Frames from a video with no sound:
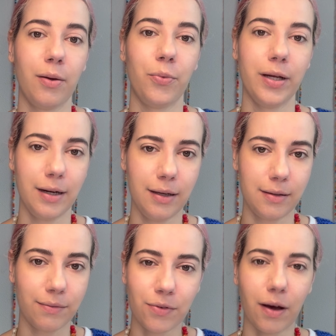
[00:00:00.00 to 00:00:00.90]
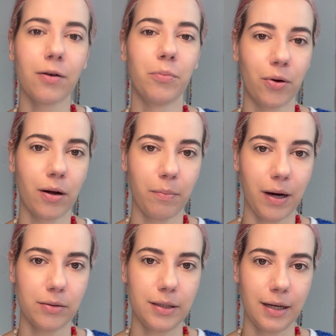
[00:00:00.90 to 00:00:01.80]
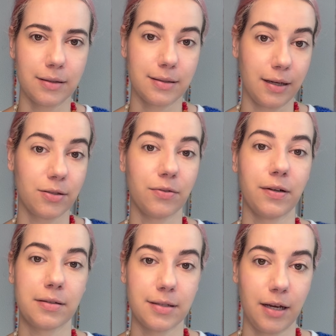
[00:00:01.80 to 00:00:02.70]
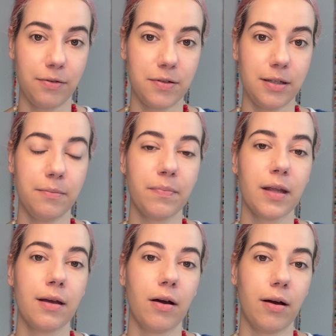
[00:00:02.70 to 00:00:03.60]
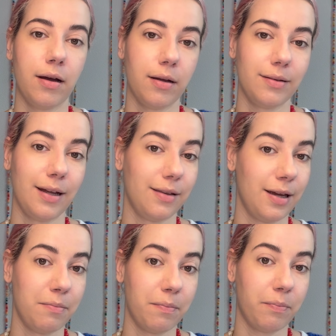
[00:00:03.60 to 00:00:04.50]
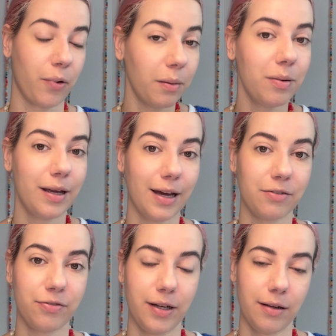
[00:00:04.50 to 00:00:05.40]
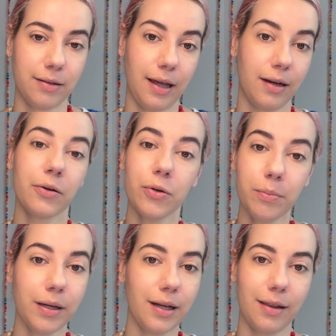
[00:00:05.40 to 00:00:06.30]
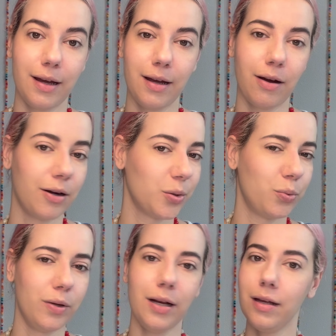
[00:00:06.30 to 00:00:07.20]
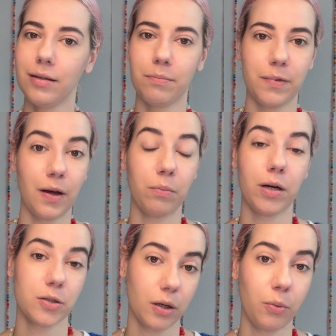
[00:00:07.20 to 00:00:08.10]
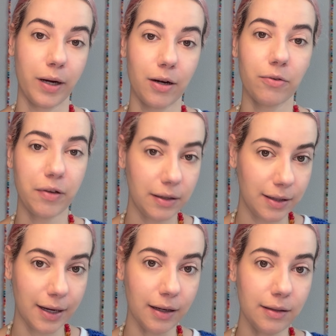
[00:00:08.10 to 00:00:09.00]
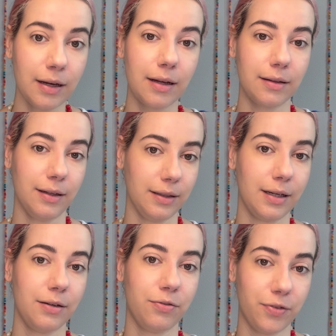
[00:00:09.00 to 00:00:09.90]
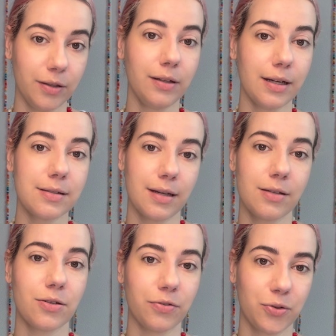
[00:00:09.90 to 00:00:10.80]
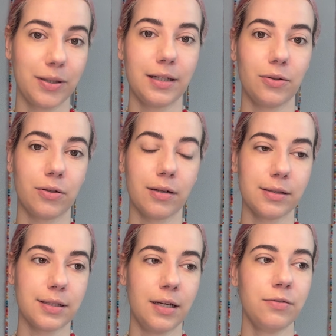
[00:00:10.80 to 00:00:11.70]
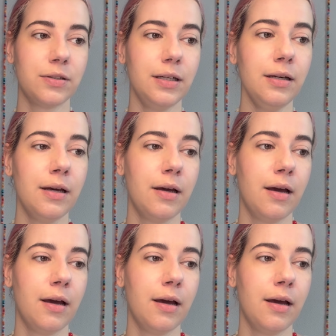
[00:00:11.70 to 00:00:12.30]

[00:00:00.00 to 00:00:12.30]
really talk more about that sense of unsafety that they probably have felt. And it could be that they aren't really that much aware of it yet, that they feel that sense of threat or unsafety.